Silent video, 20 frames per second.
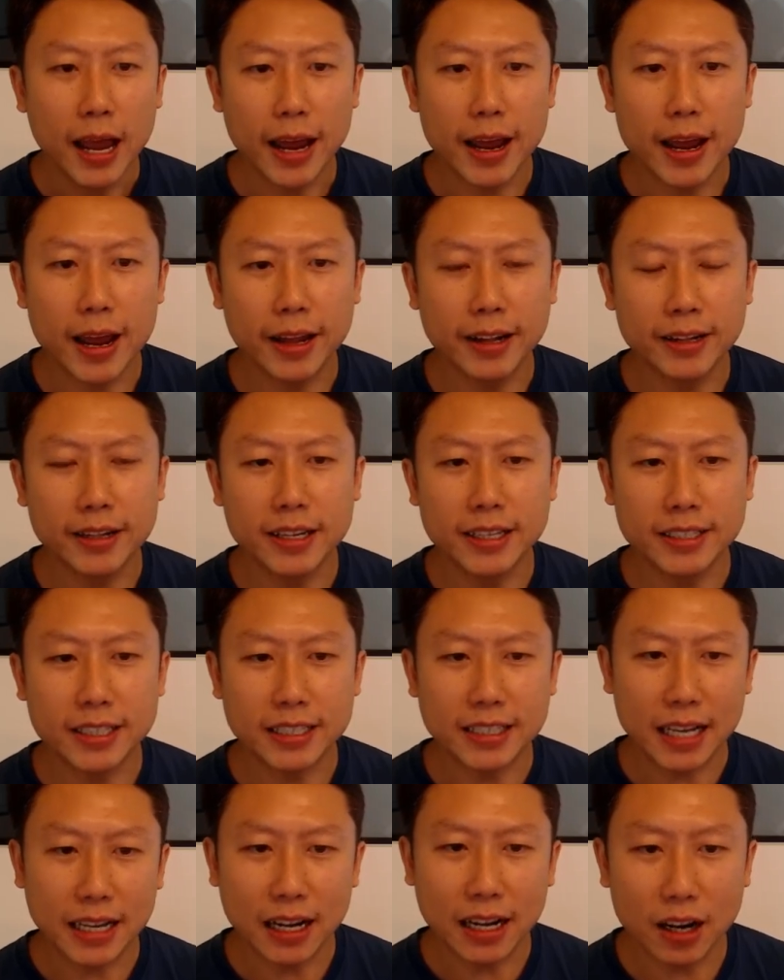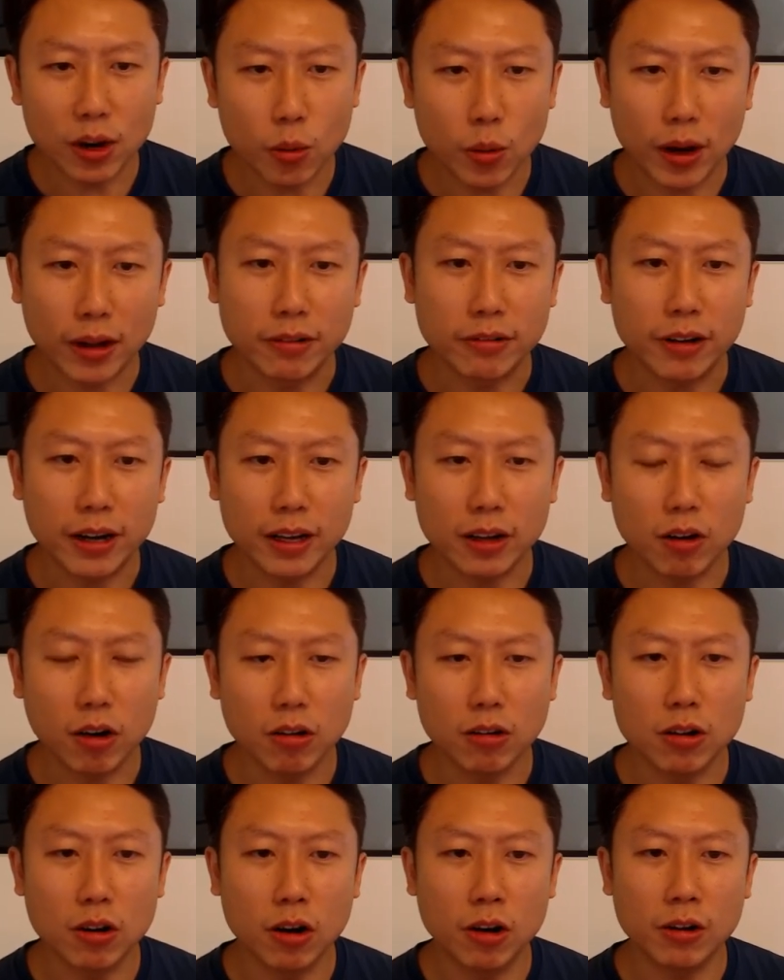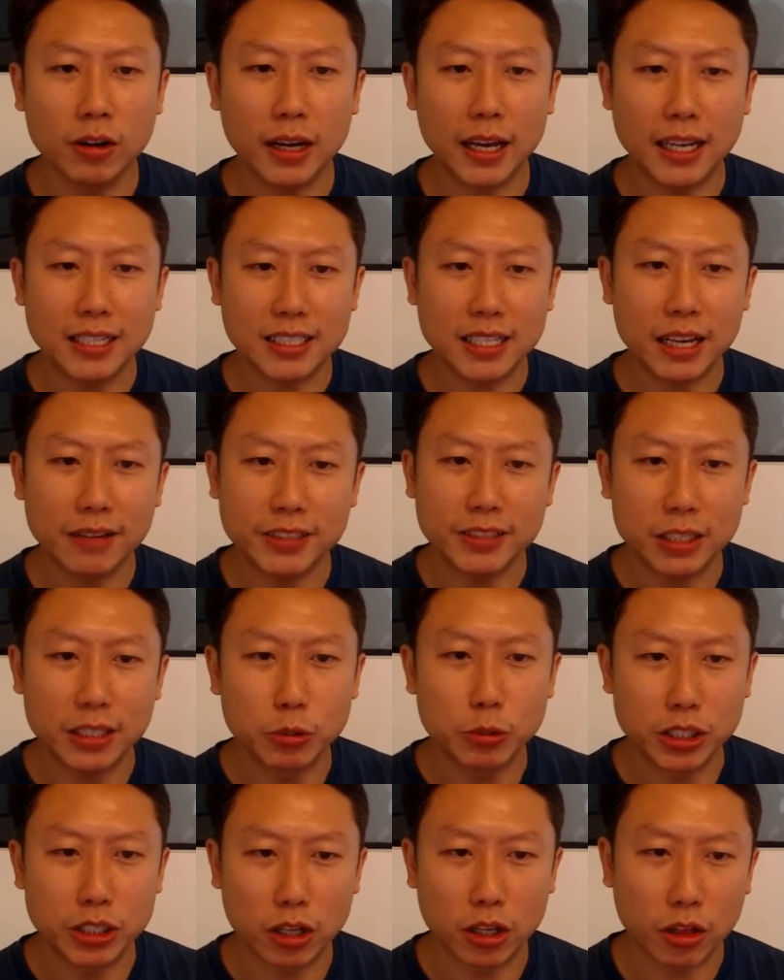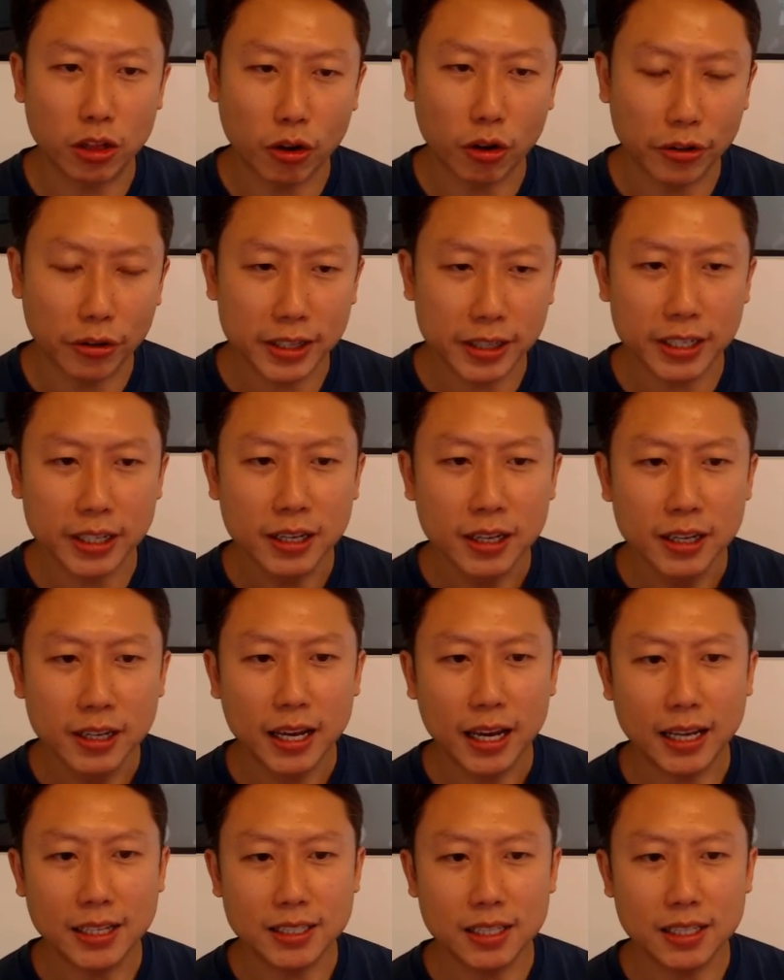And this is another one, right? Hong Kong SFC, which is the authority,